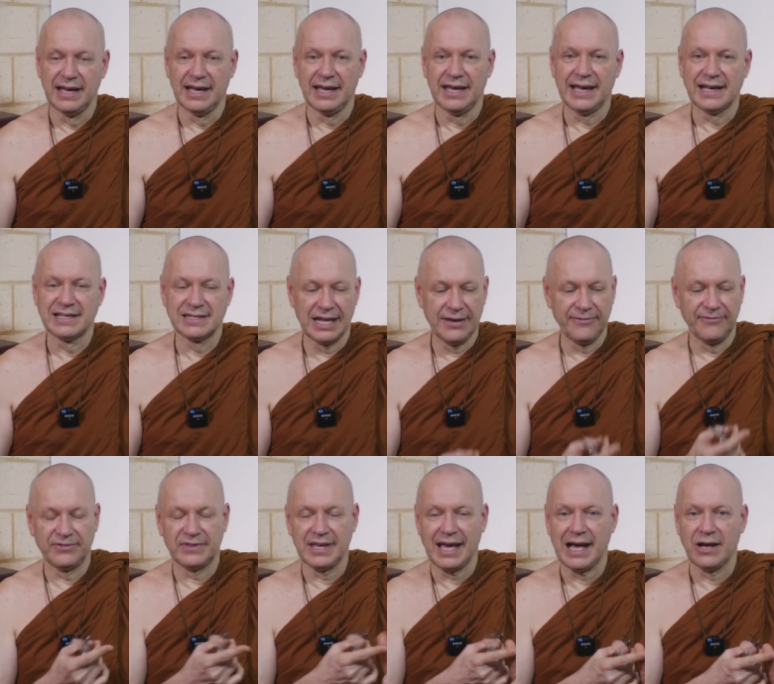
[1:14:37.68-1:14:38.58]
He has
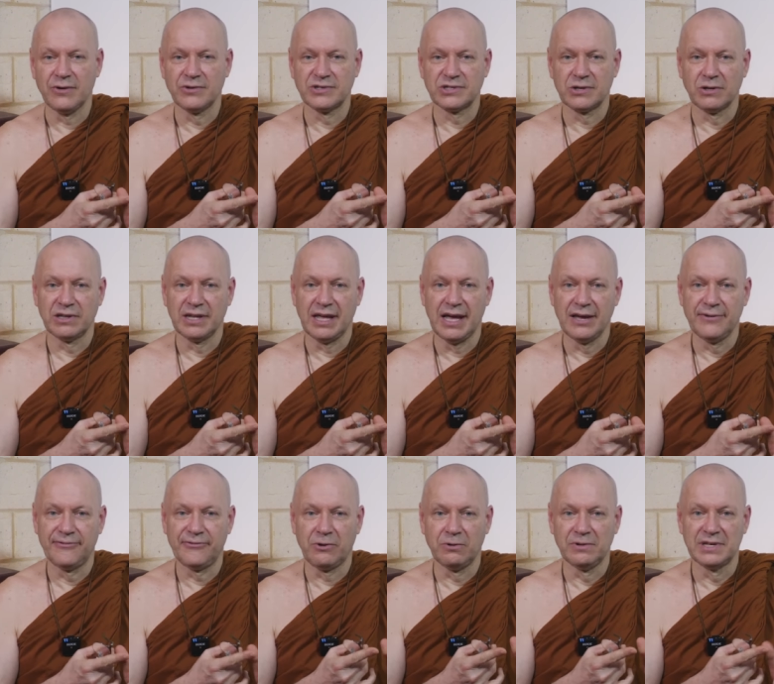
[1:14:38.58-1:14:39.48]
left the household
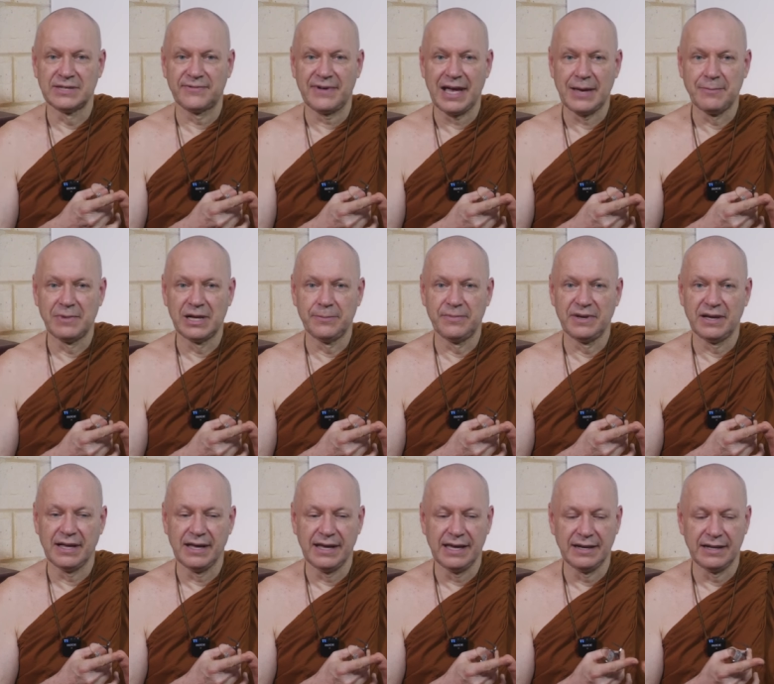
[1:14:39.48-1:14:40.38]
life, all his family
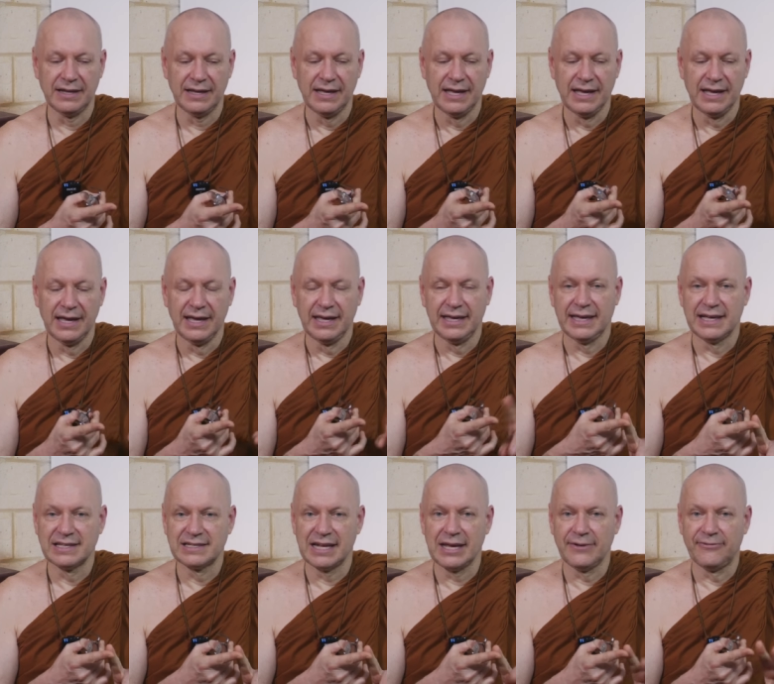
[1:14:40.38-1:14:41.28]
behind. He
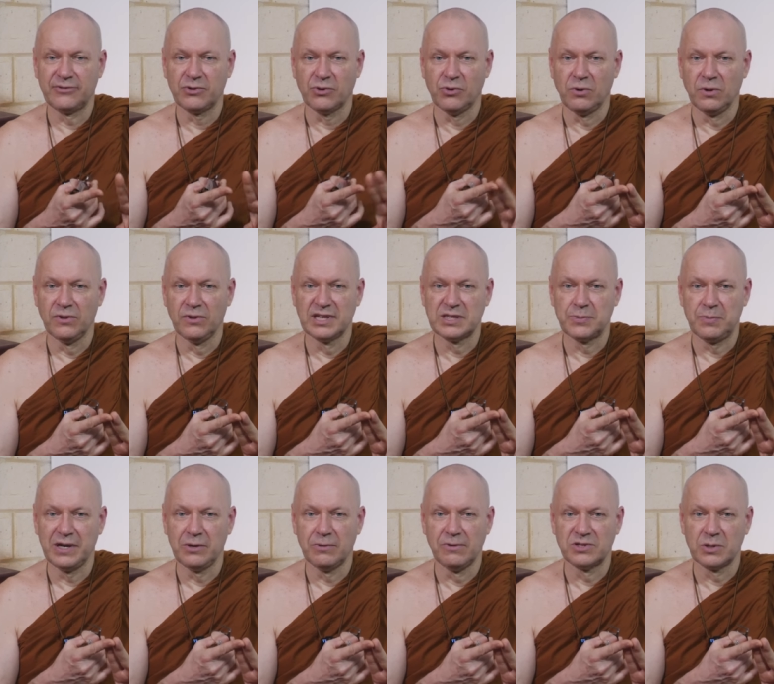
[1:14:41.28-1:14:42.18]
has left all the
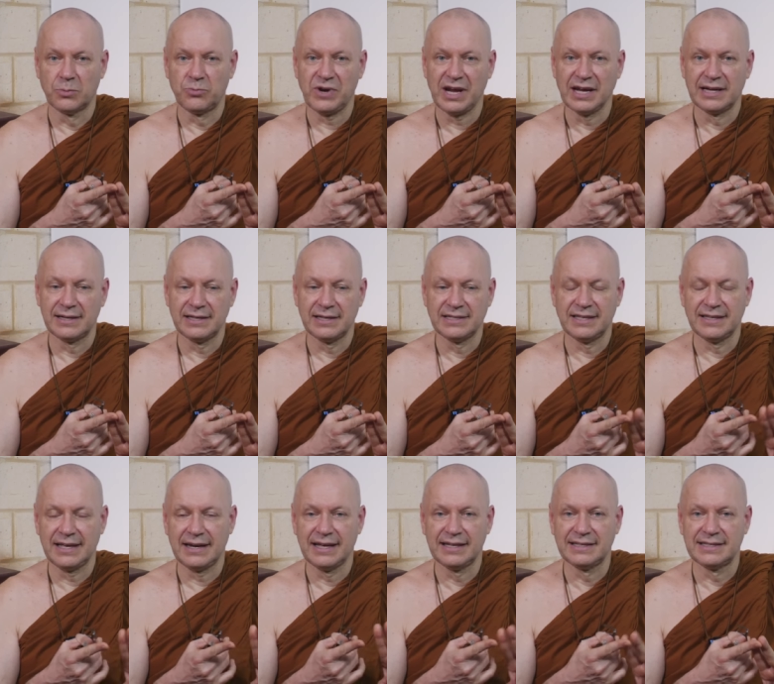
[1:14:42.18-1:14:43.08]
spiritual practices
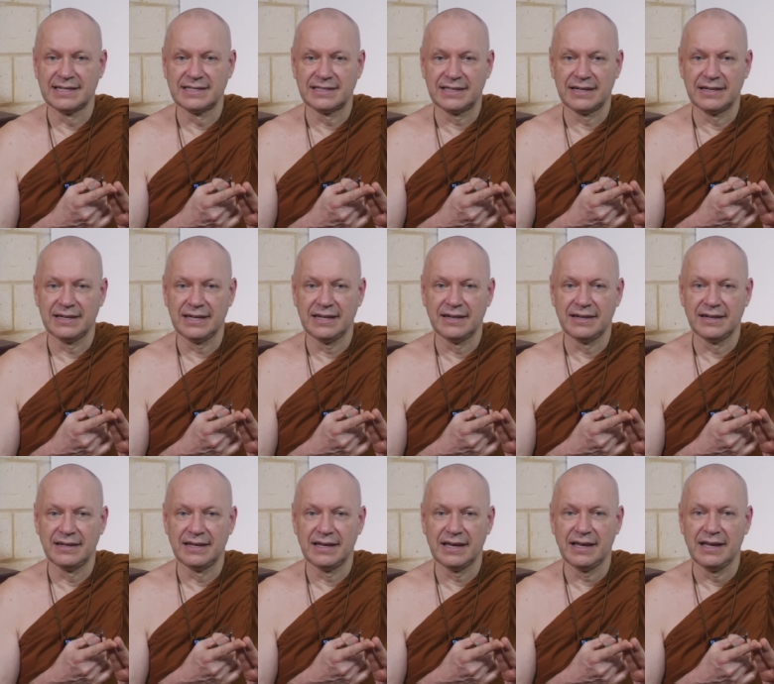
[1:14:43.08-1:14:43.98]
that existed in
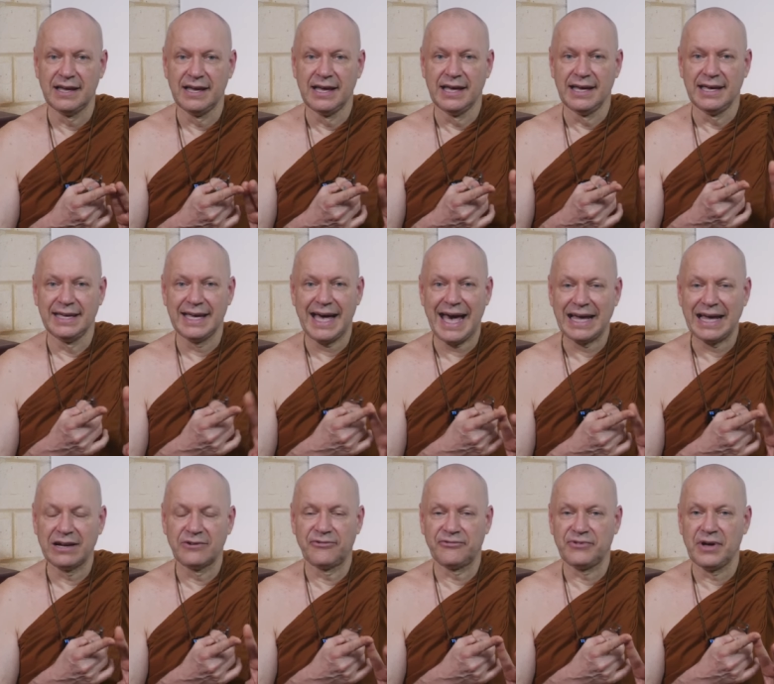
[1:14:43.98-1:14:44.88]
India. He
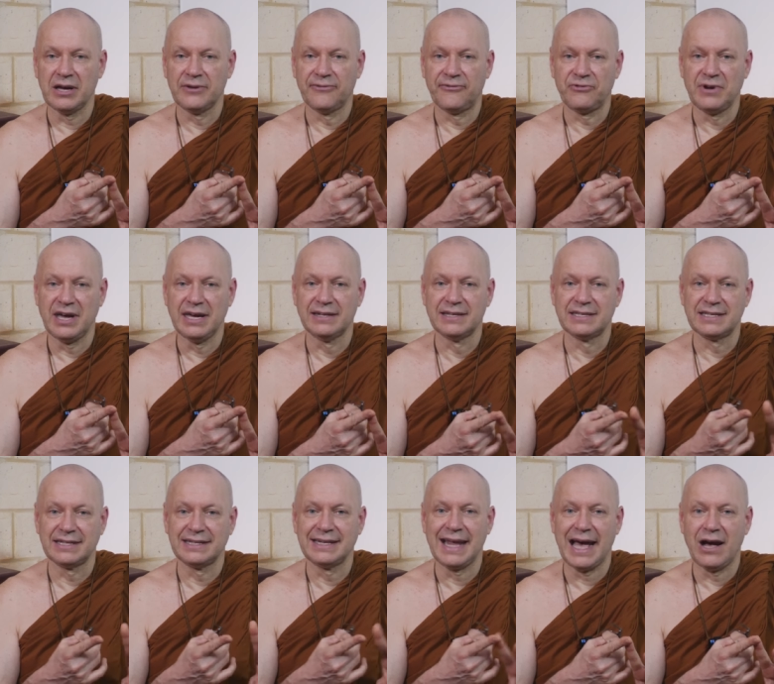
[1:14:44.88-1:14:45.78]
had five
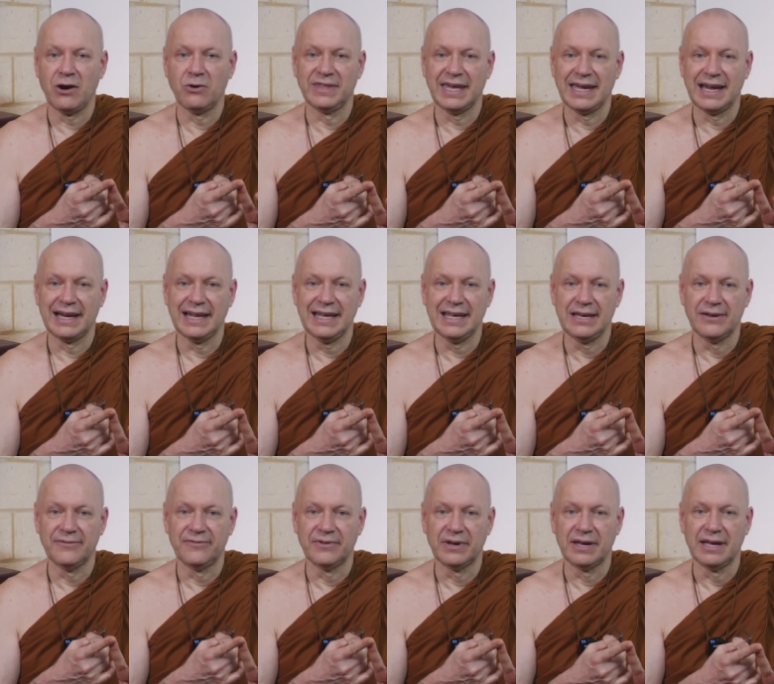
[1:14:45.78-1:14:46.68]
friends. Now they
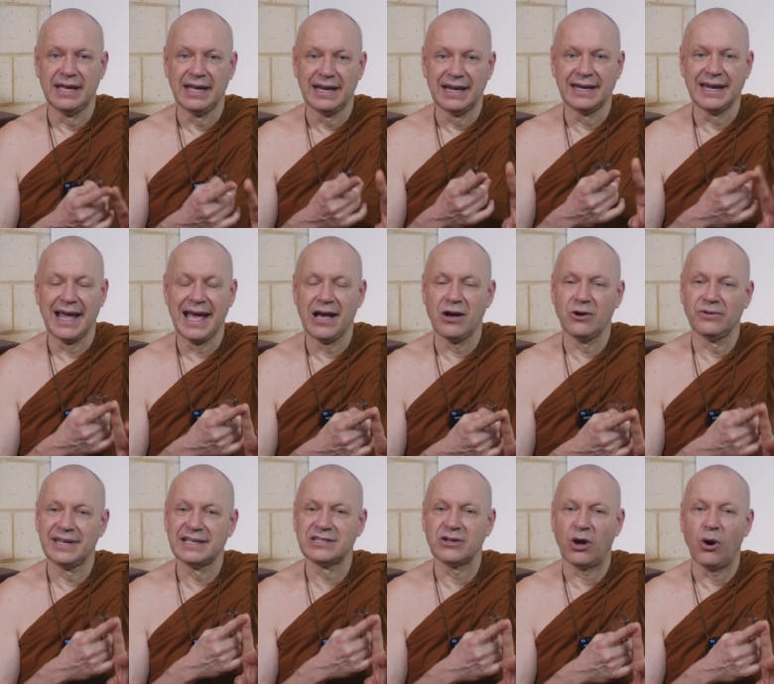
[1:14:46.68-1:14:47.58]
leave. Now
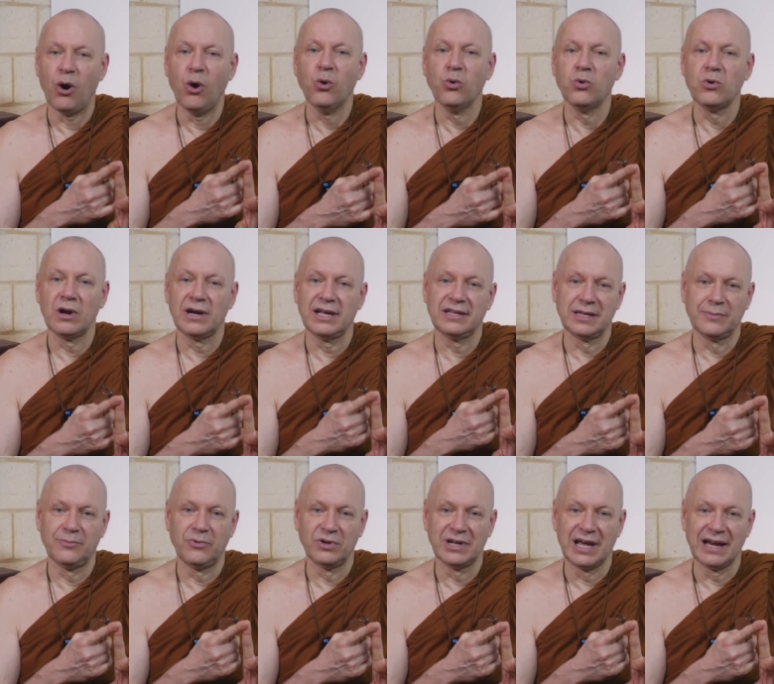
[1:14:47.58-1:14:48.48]
there's only the
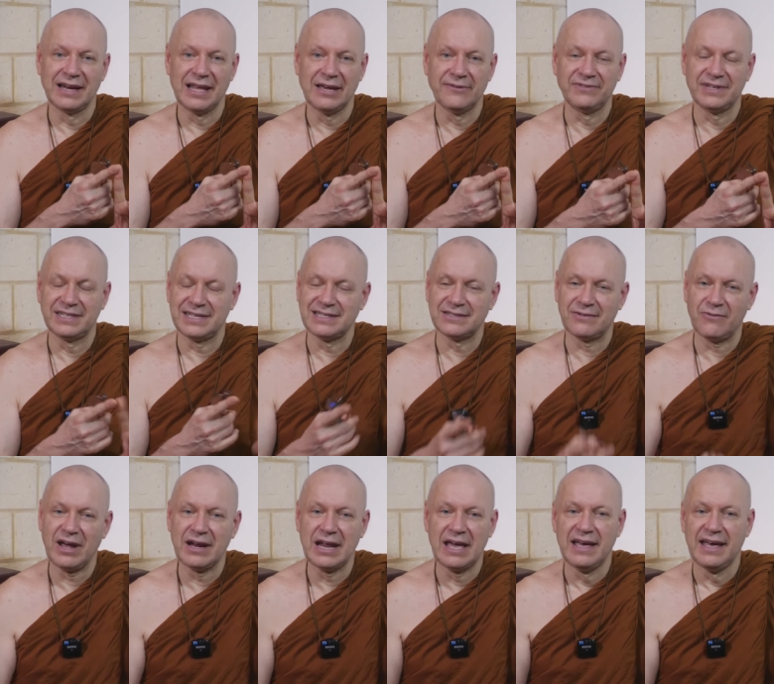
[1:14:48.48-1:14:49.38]
Buddha left. This is a
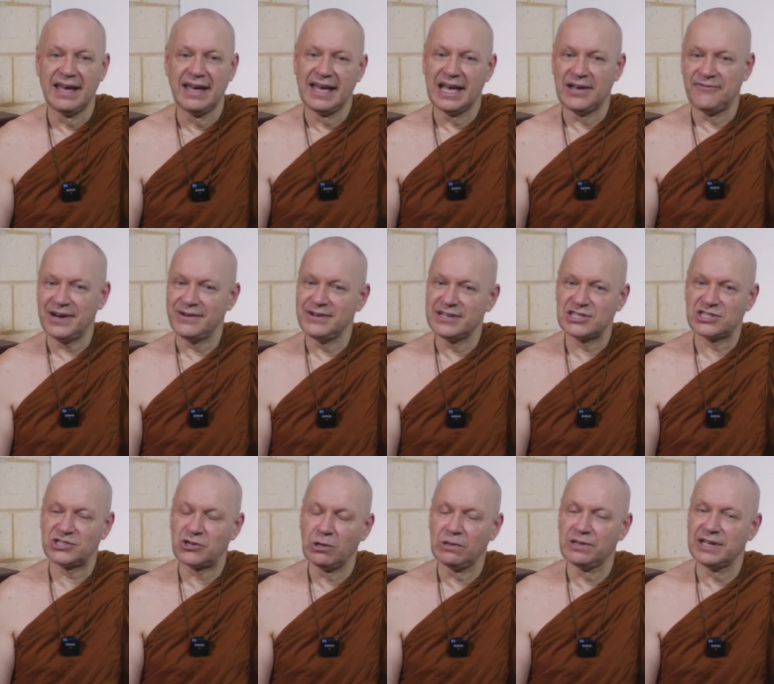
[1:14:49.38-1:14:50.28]
very, a very
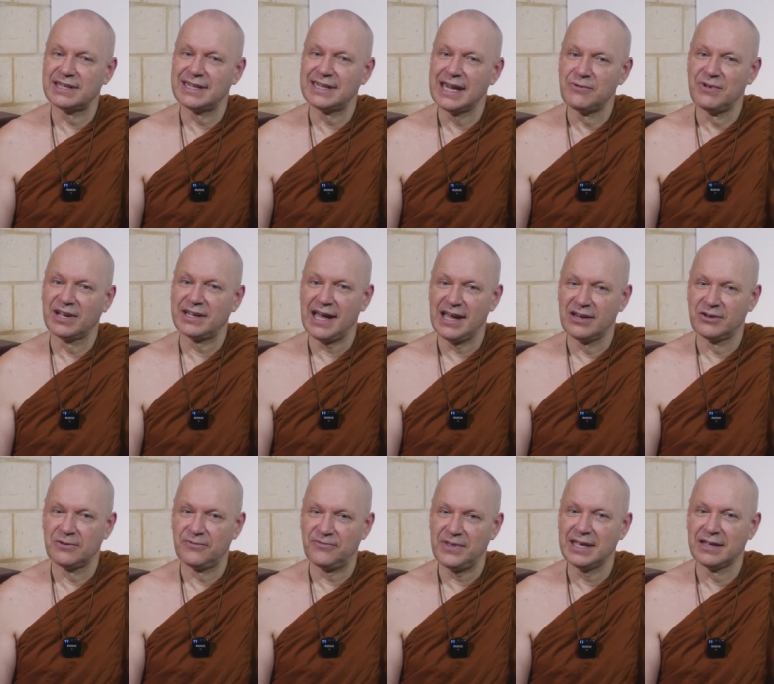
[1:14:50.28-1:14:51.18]
solitary kind
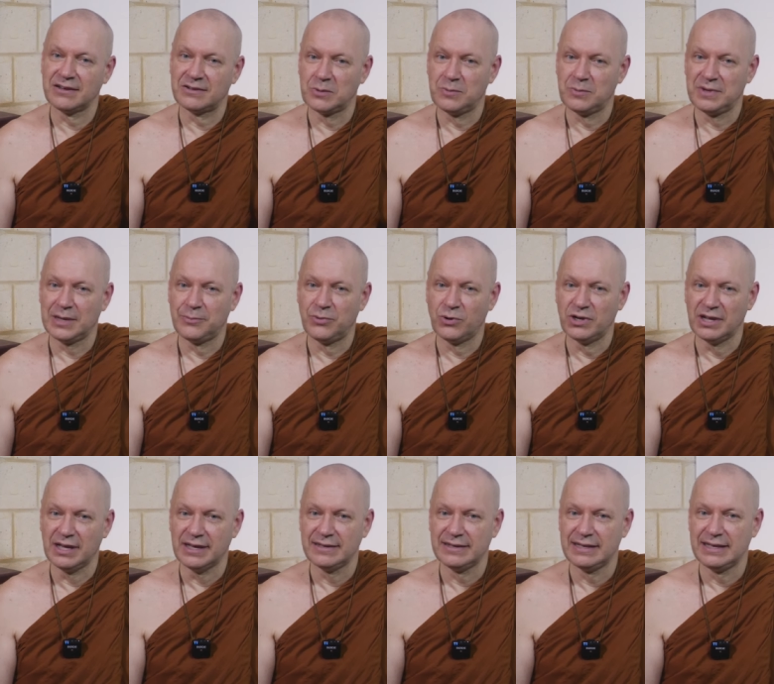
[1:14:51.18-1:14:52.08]
of thing to be a
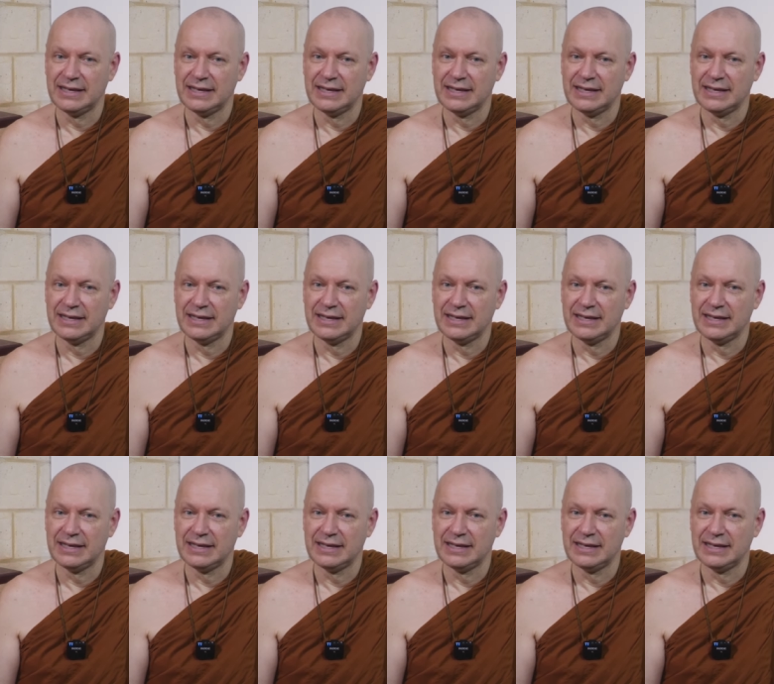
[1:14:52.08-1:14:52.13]
Buddha.